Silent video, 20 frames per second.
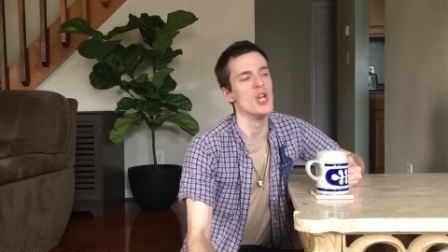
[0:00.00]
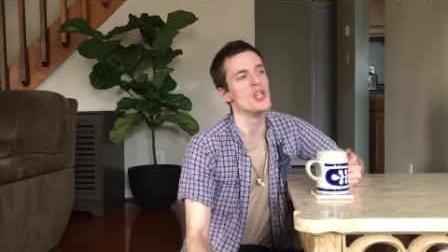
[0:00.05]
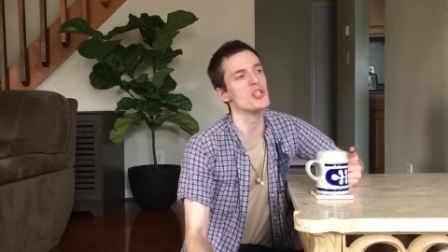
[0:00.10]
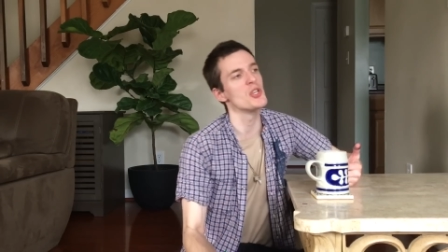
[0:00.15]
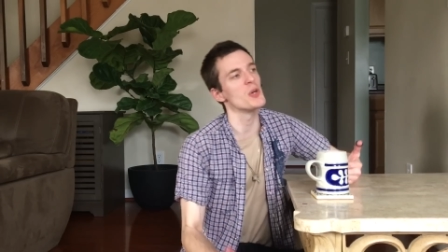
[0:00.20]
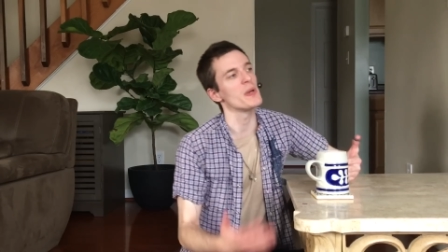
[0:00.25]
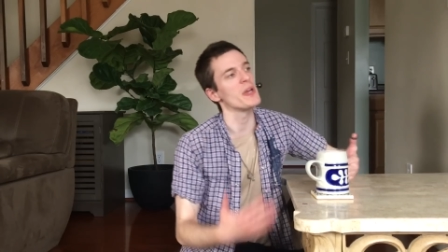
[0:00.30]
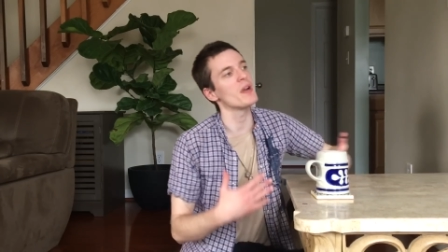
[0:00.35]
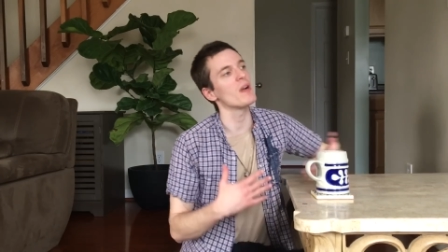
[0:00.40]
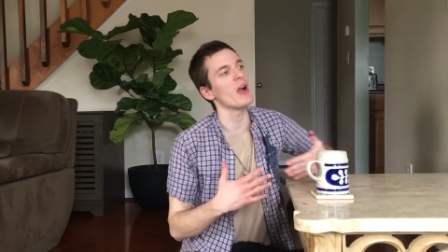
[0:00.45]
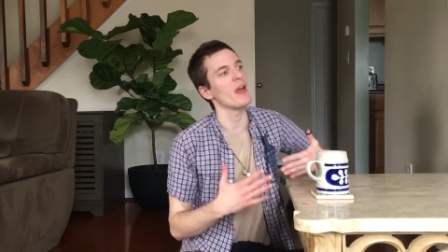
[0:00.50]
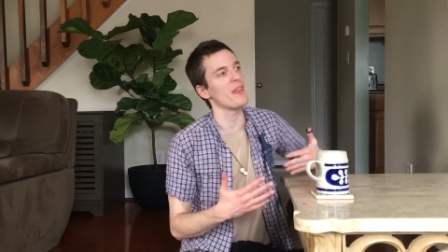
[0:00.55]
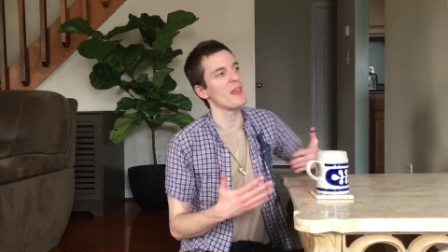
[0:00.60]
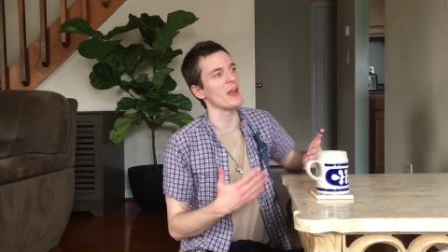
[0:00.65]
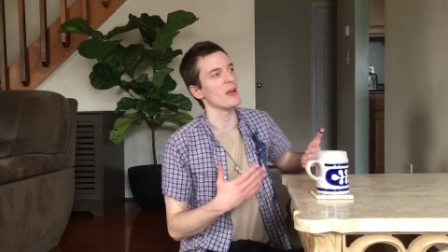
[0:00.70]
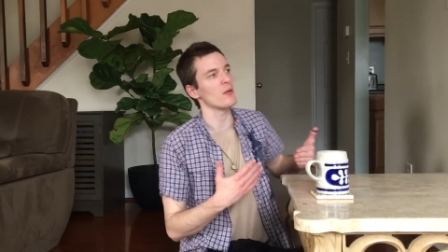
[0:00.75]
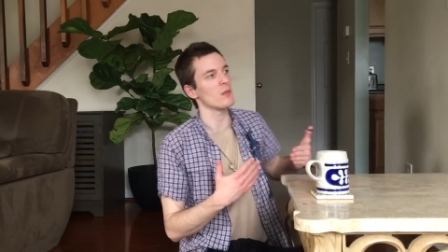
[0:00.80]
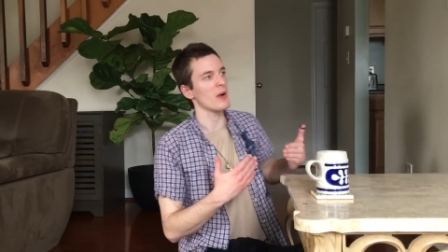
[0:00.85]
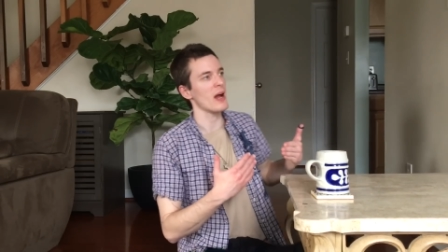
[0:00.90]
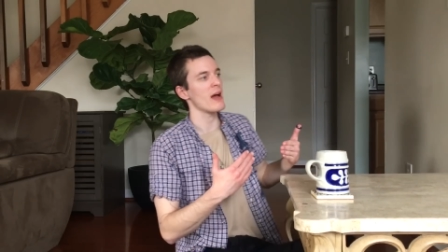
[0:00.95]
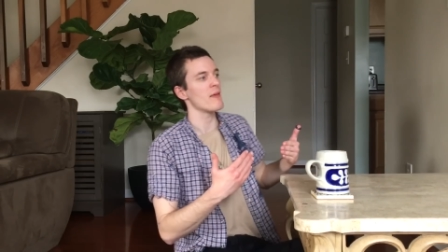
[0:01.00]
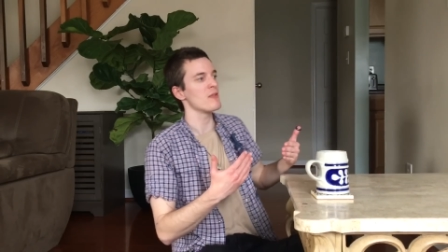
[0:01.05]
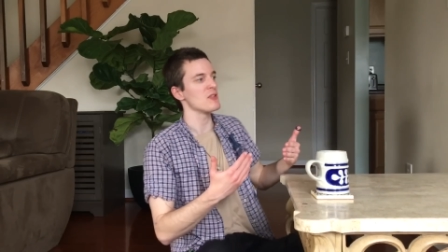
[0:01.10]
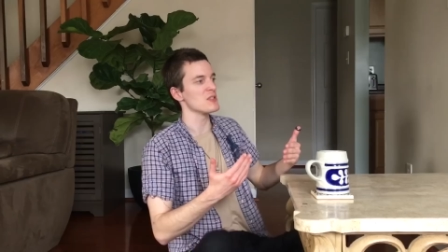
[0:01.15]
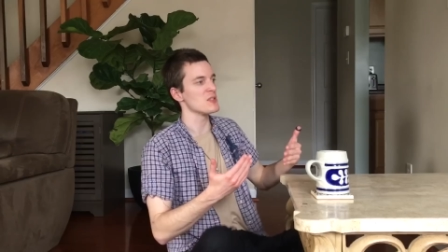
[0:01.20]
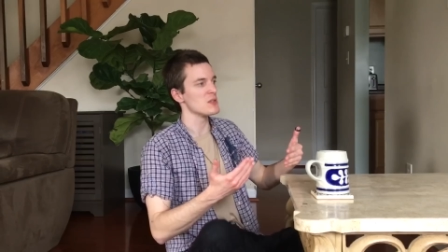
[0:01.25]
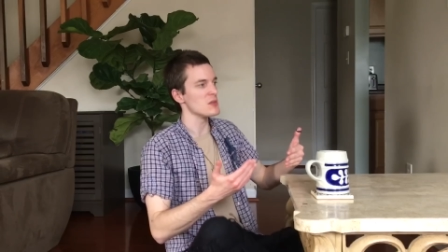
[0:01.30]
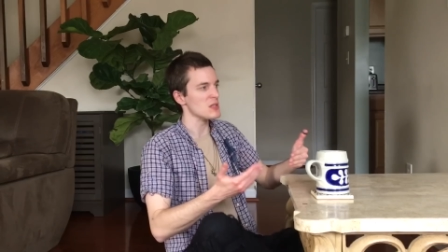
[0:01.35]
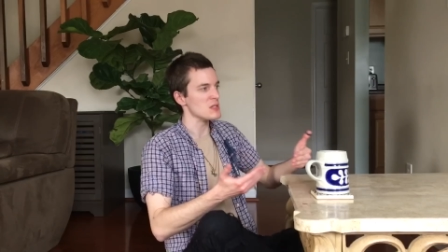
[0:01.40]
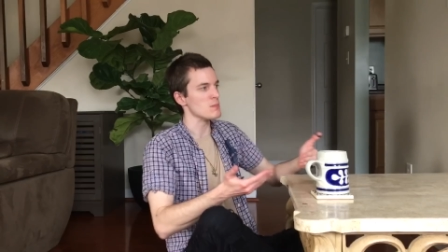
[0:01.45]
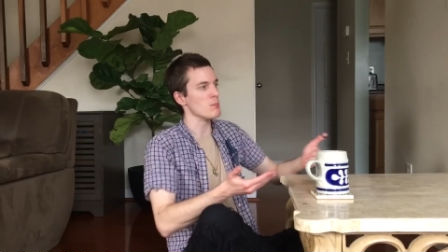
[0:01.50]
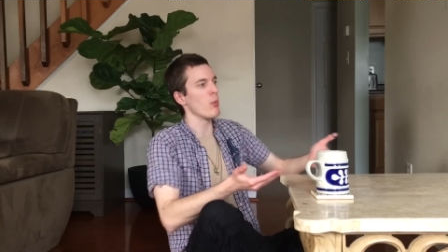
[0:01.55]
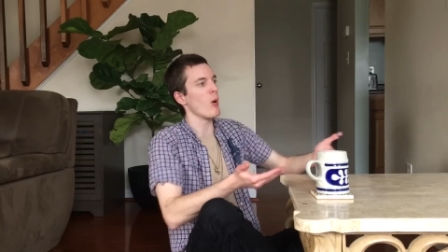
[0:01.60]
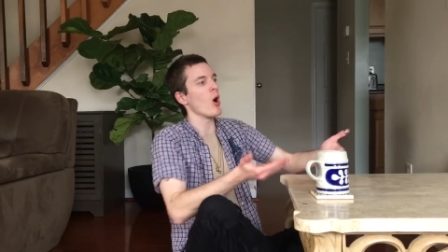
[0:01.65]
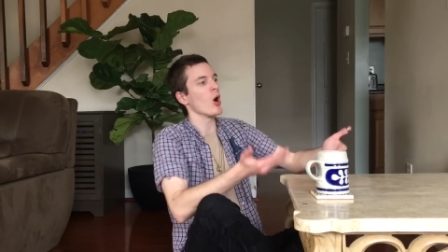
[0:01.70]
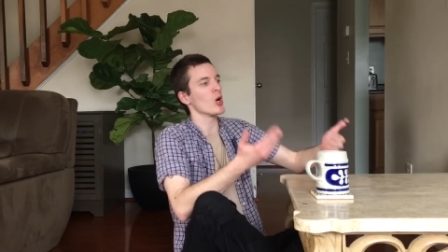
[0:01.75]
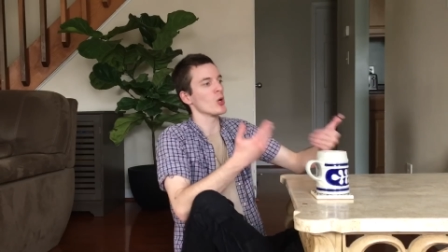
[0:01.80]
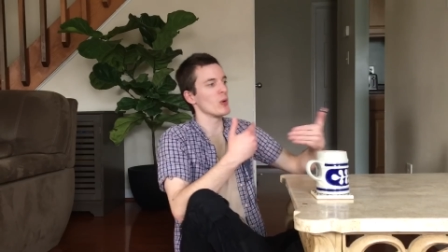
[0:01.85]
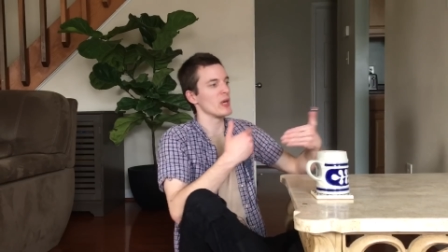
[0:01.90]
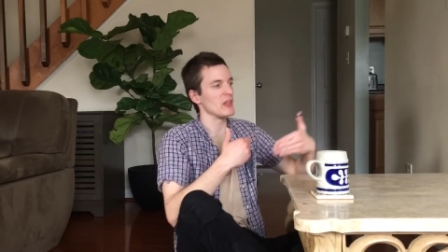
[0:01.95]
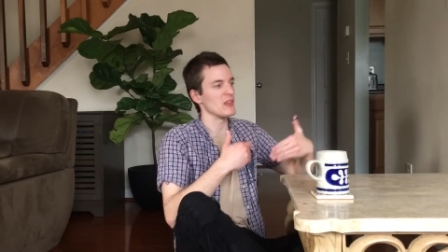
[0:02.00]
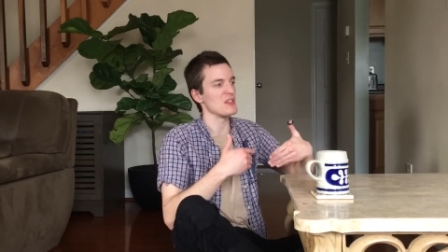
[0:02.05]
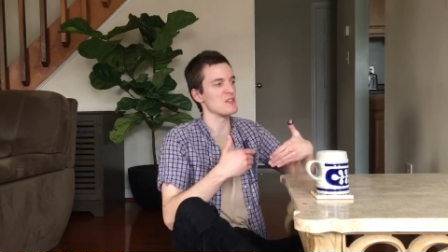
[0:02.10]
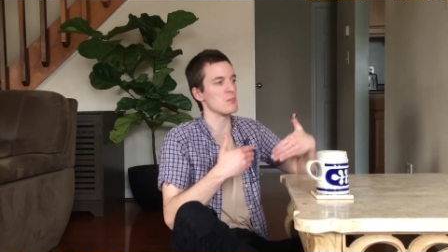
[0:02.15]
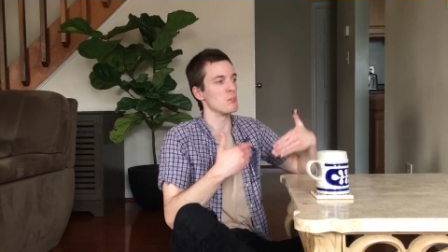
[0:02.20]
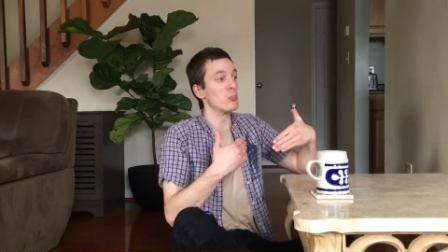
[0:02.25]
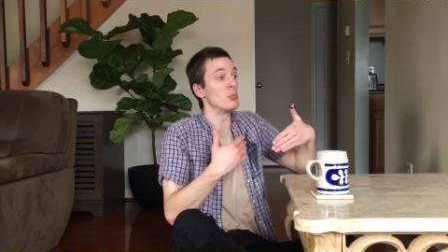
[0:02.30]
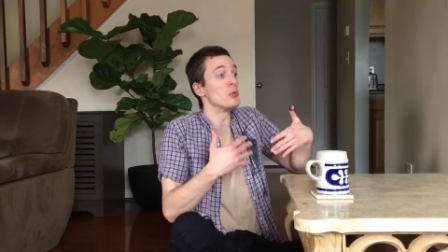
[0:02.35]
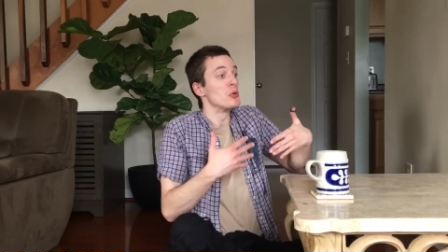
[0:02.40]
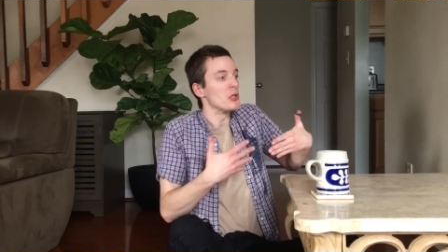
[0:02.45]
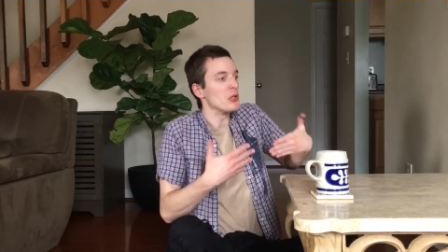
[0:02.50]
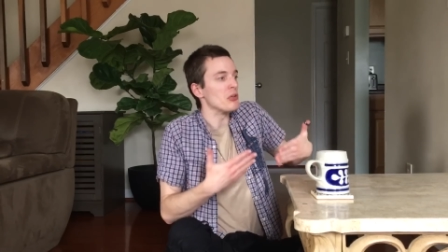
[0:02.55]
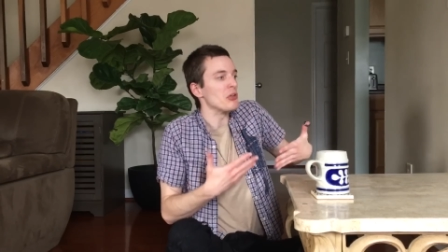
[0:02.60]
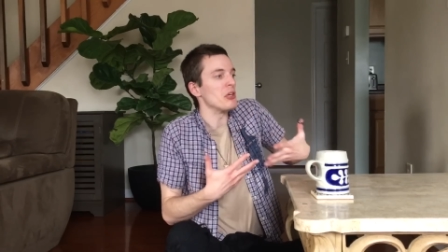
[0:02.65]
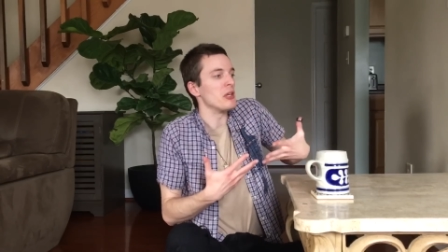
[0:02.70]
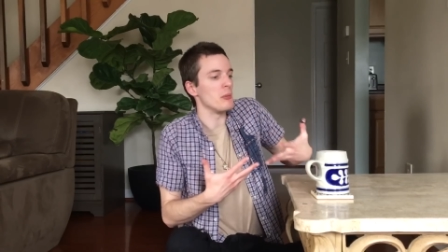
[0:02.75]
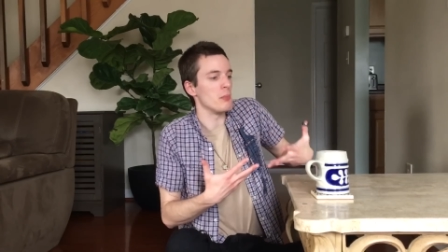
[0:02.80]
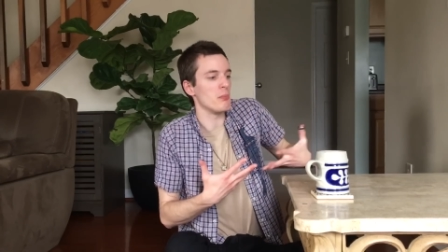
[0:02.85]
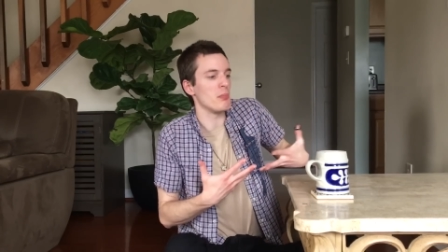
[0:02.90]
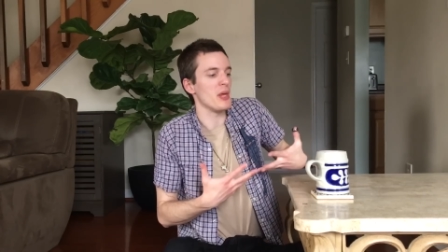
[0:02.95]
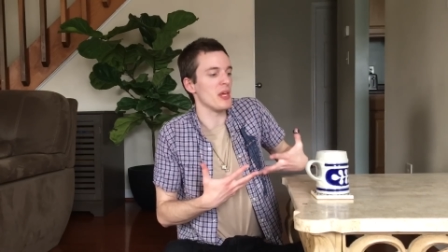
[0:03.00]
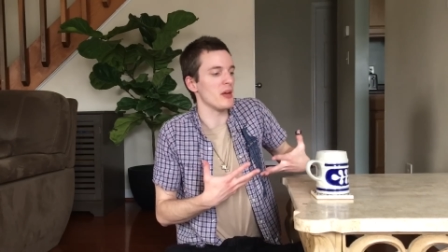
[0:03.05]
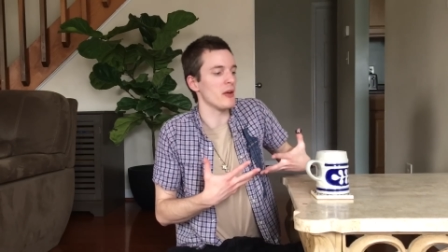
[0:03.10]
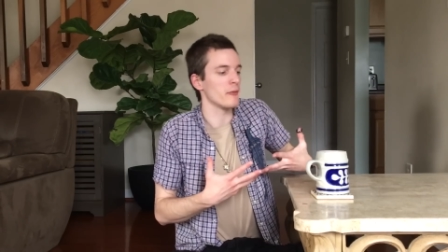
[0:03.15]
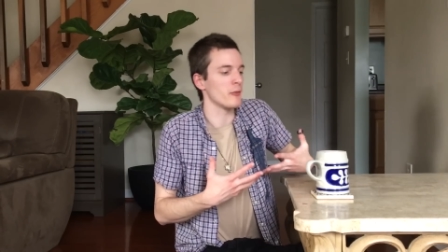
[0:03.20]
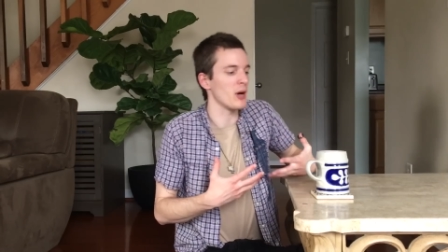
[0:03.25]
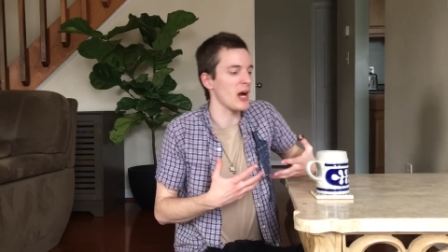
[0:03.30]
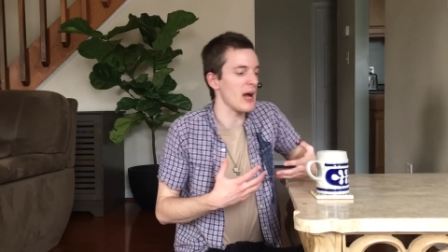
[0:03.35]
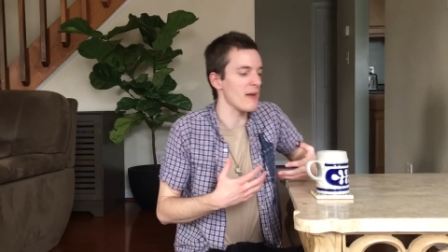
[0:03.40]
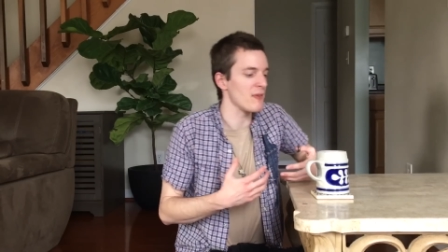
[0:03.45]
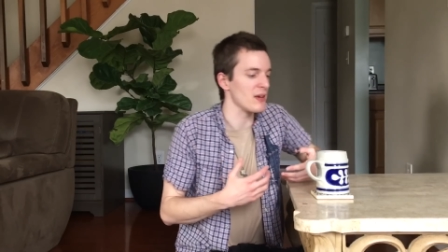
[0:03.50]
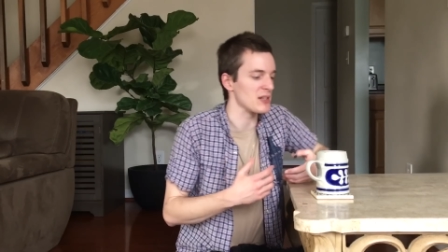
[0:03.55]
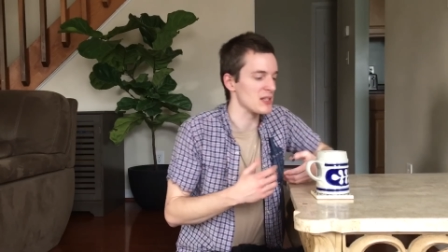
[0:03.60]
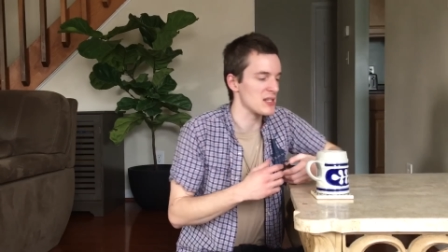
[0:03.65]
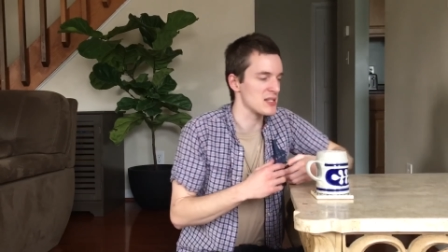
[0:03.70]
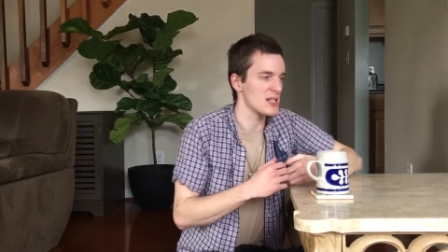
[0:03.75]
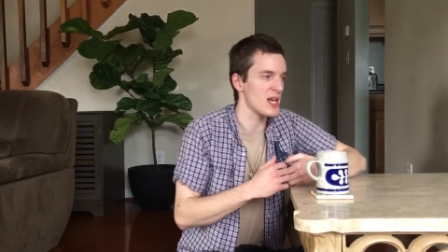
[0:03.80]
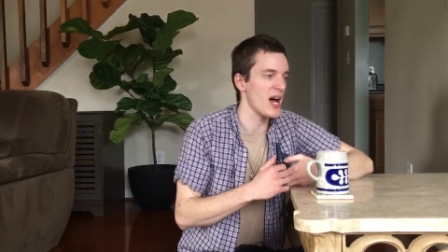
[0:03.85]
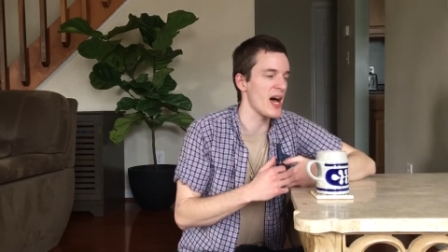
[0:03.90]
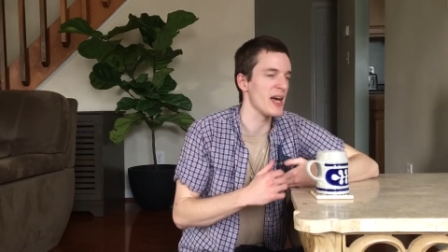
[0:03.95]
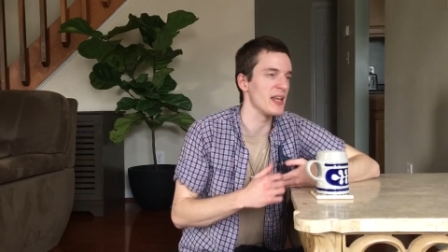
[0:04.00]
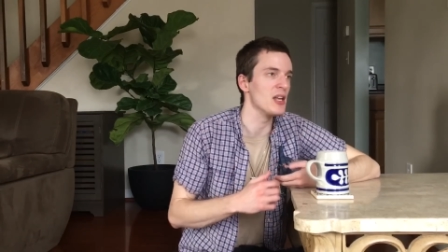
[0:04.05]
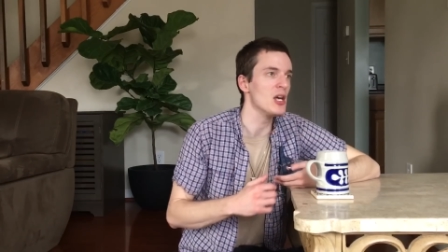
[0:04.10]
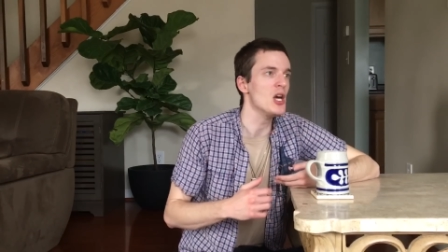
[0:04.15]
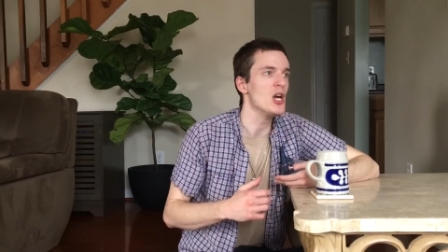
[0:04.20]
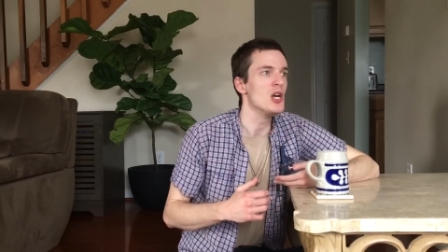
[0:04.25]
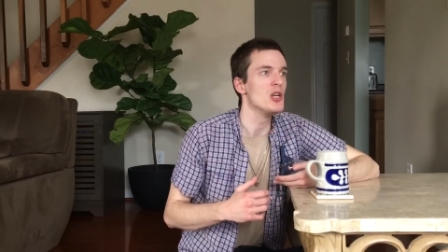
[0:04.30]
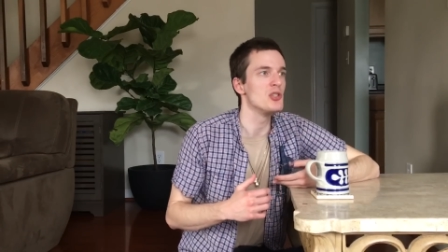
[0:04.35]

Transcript: So here I think Raf is, is borrowing this brilliant bit of graphic design